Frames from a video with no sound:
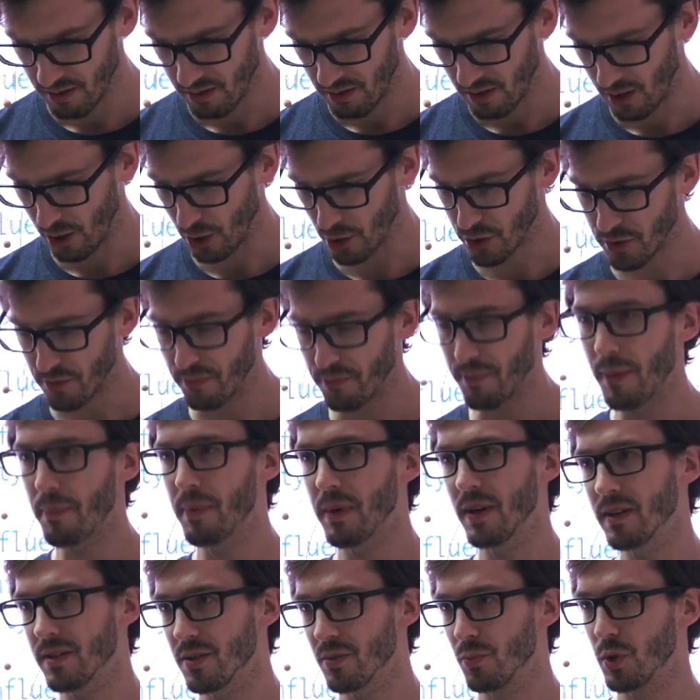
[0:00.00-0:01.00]
lots of
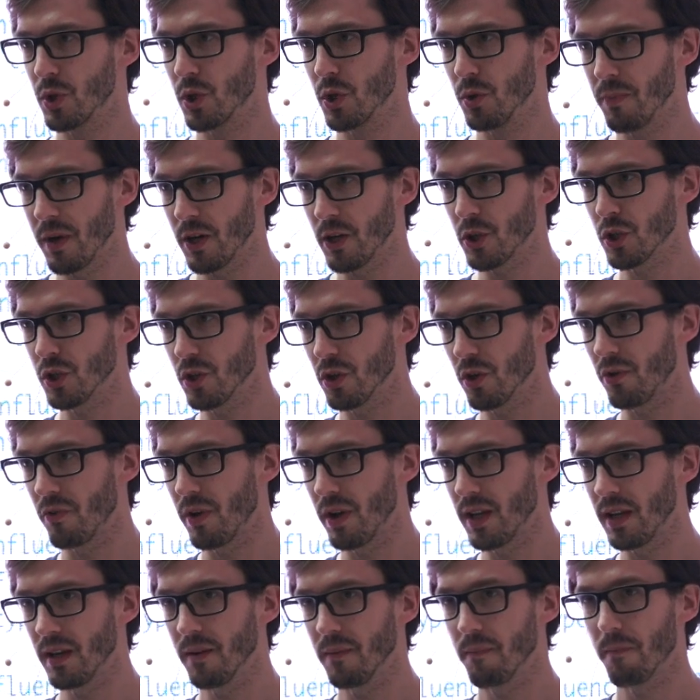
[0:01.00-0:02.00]
mappings, which you mentioned
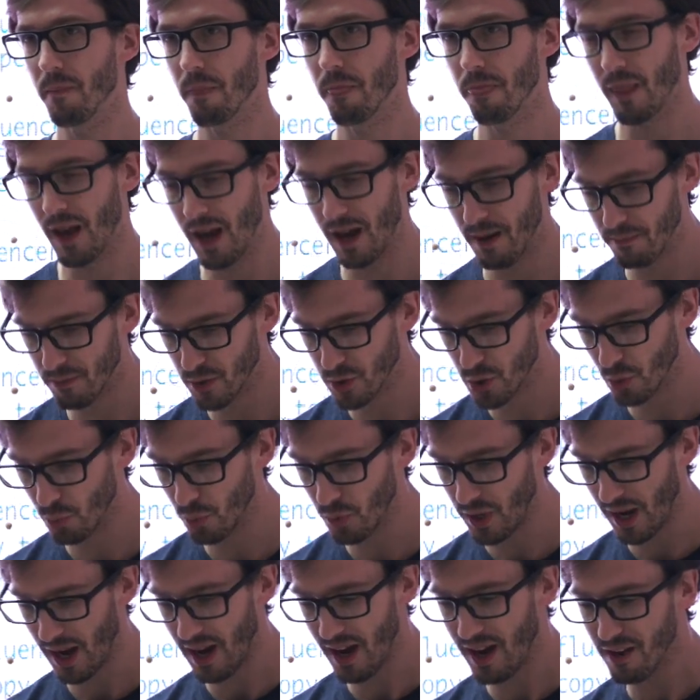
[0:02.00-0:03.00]
already. So
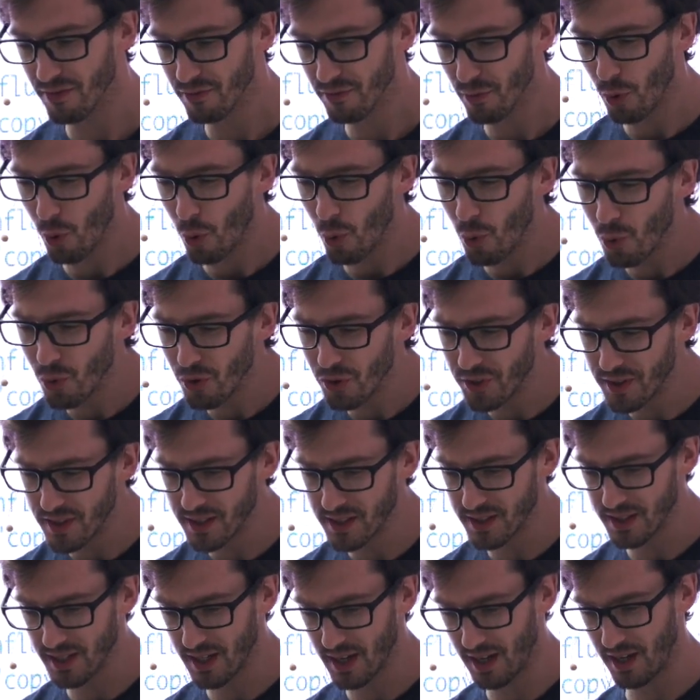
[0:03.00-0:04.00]
we have all
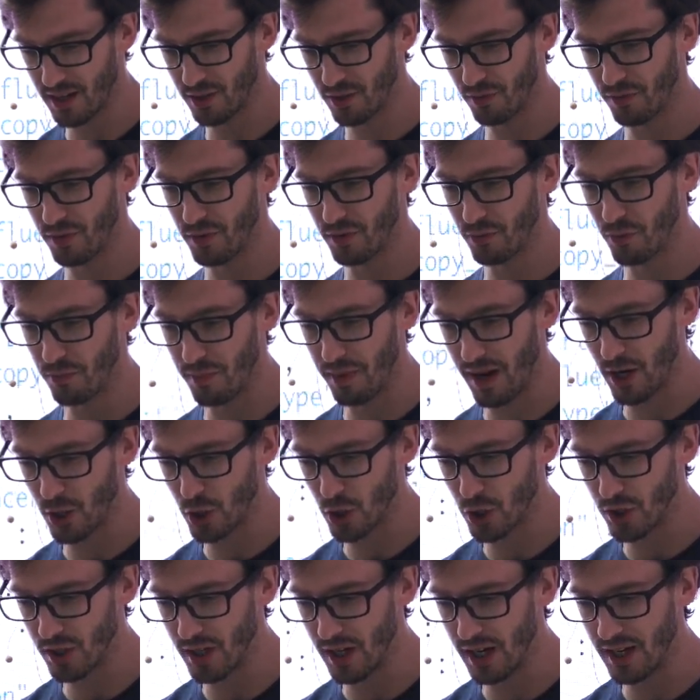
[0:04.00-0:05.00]
this kind of
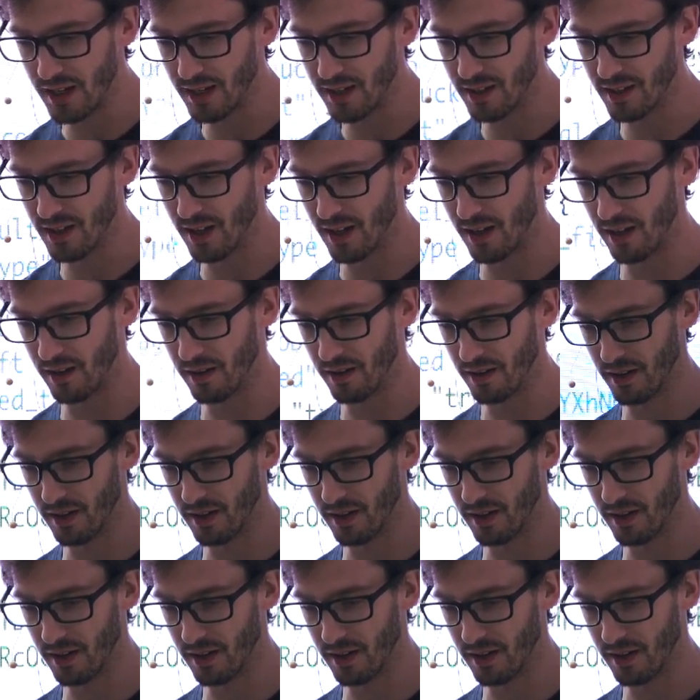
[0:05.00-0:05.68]
information in the